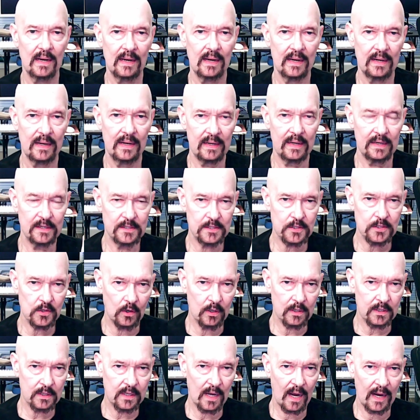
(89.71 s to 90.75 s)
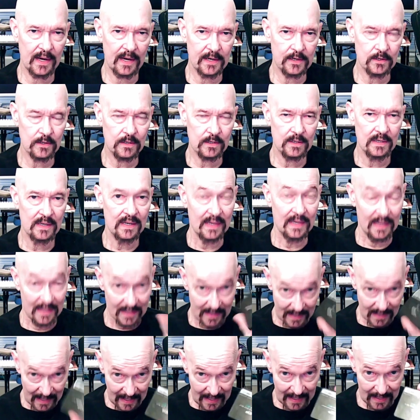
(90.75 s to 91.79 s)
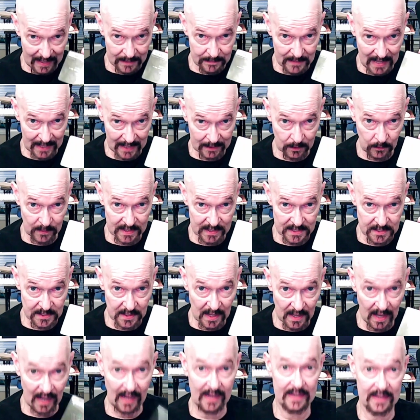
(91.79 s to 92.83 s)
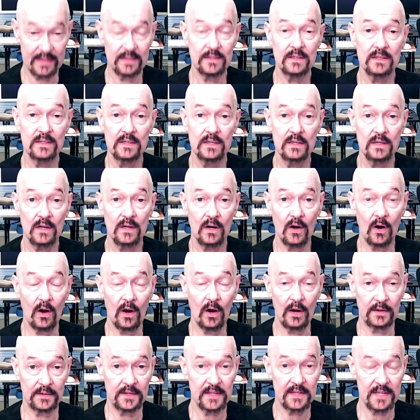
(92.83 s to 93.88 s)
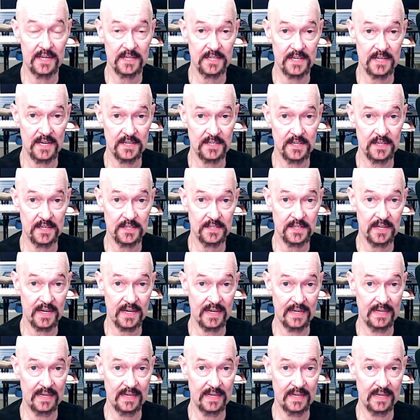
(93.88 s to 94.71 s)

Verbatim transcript: install Tiger and macOS 9 onto this SSD.